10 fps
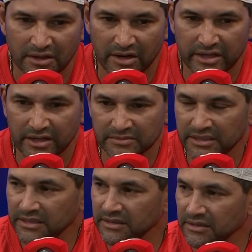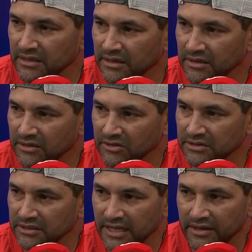Hardy comes in and, and
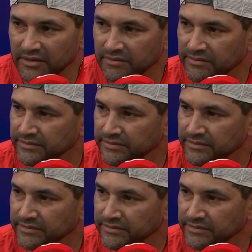closes the ninth.